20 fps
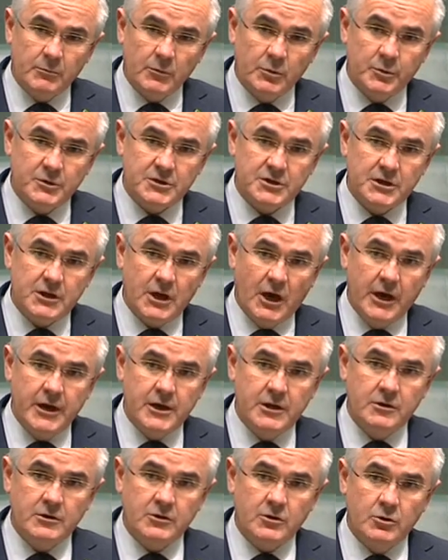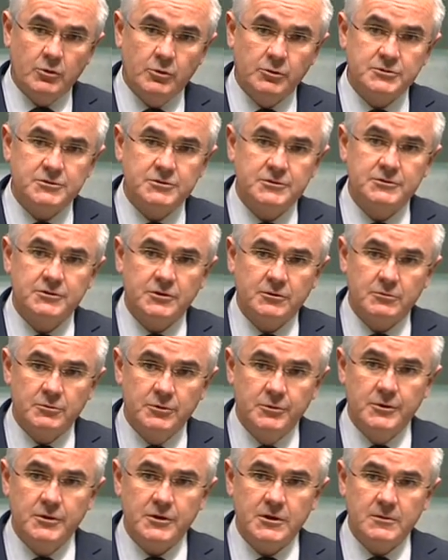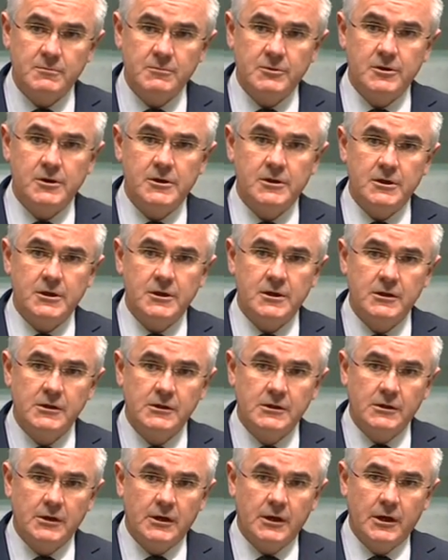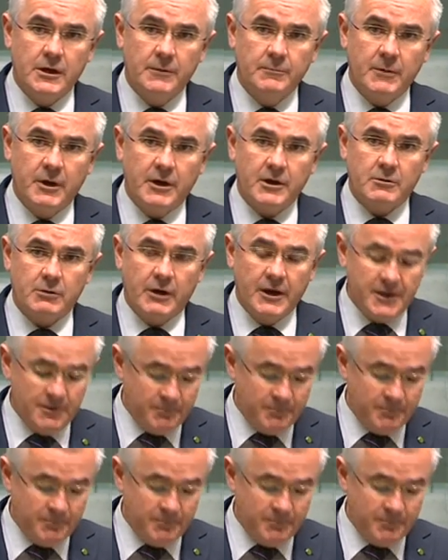which again caused the Taroona community a great